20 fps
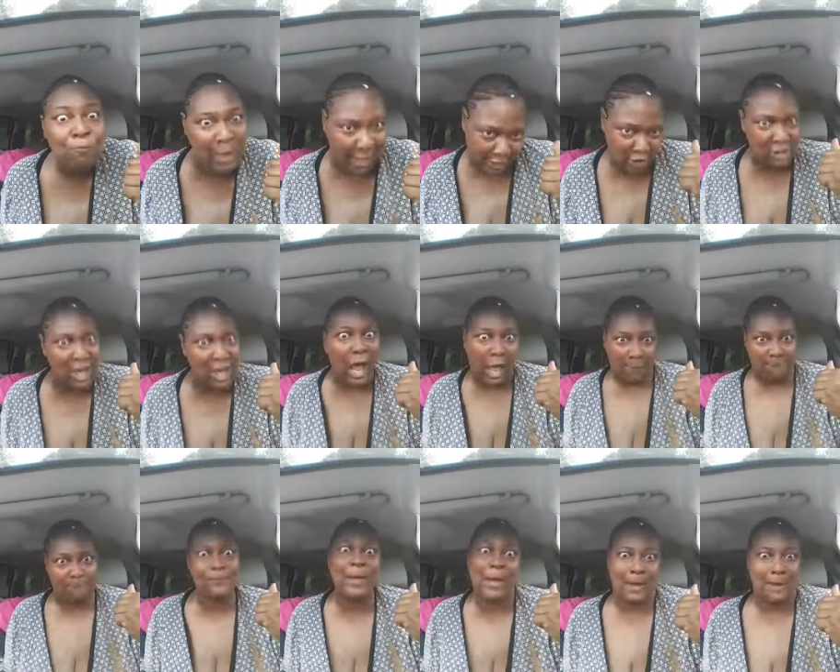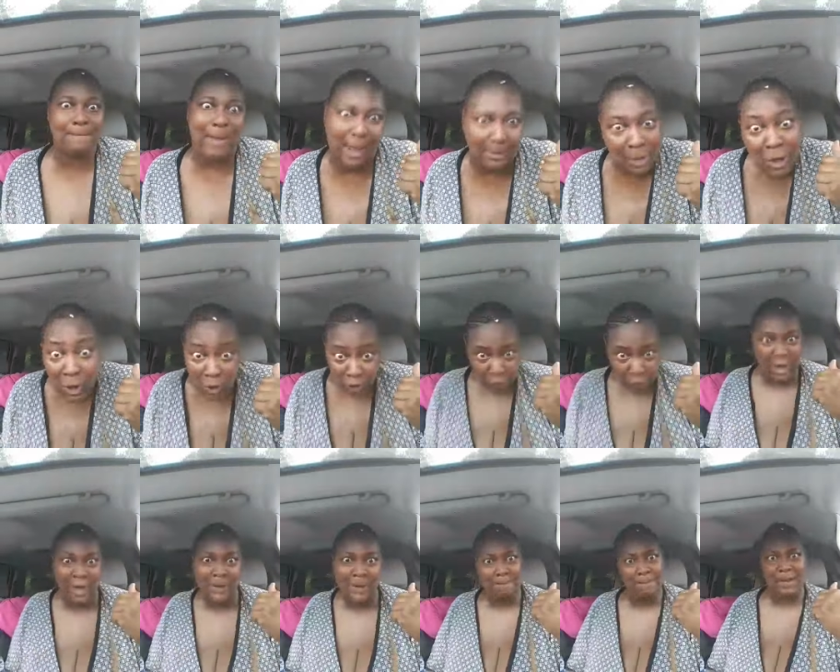That's how I feel about it.
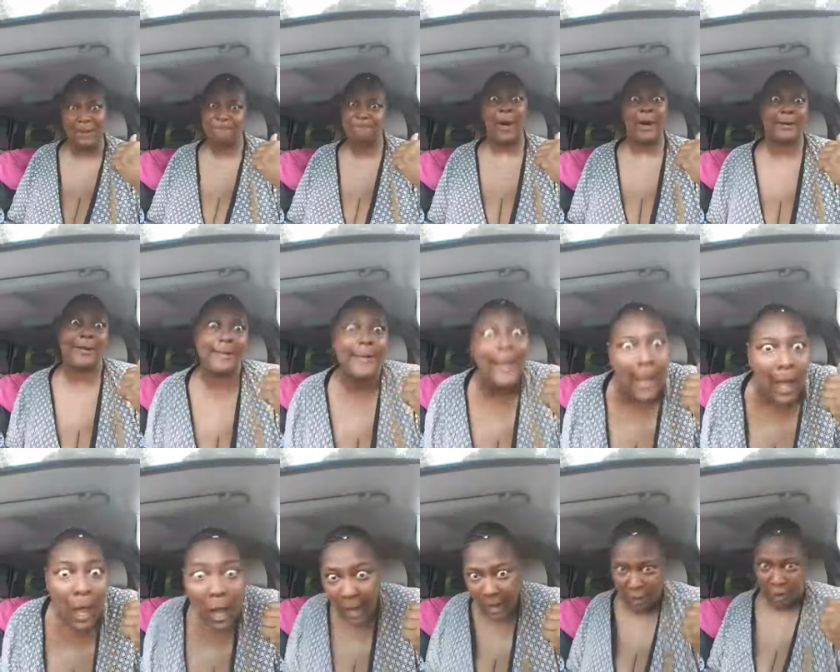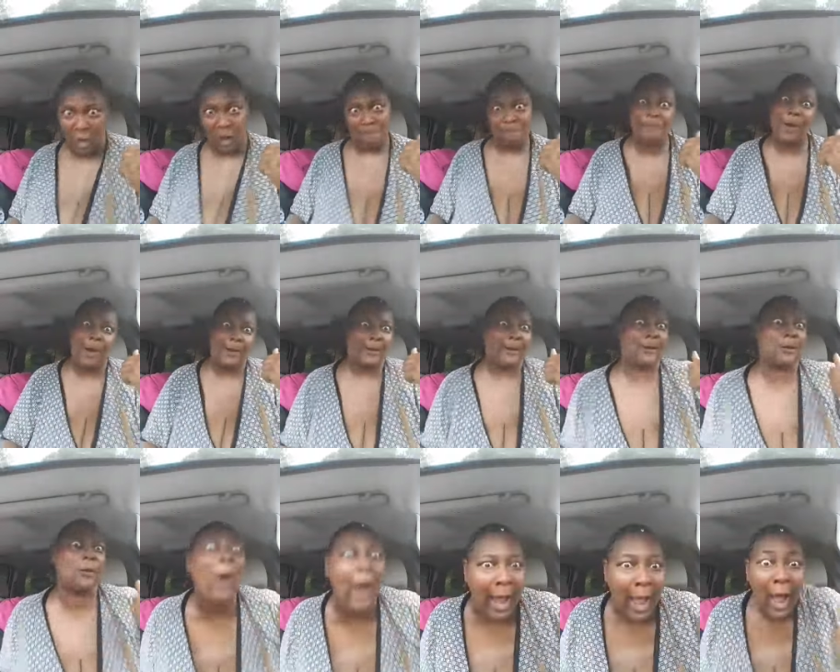Shouldn't be the fuck in here and you gonna
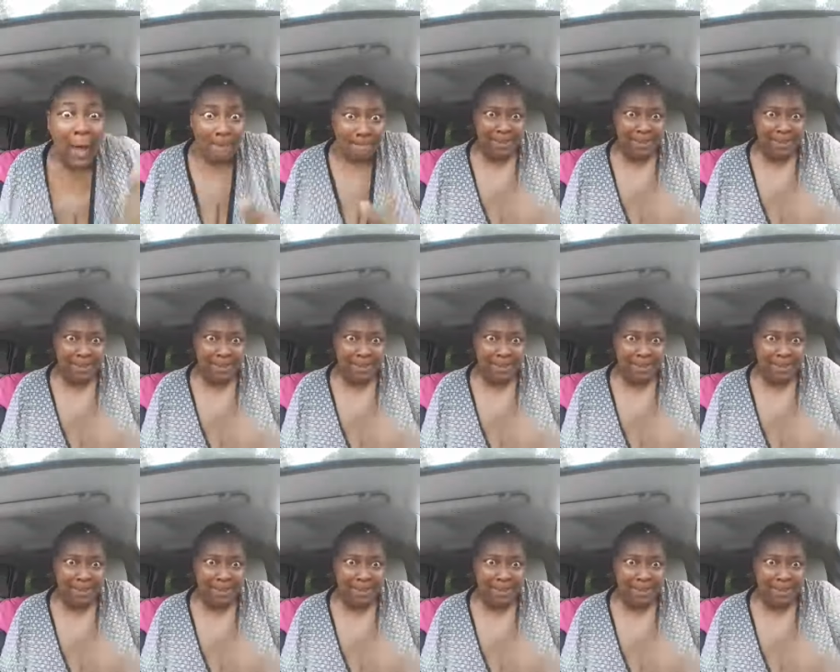fucking cry.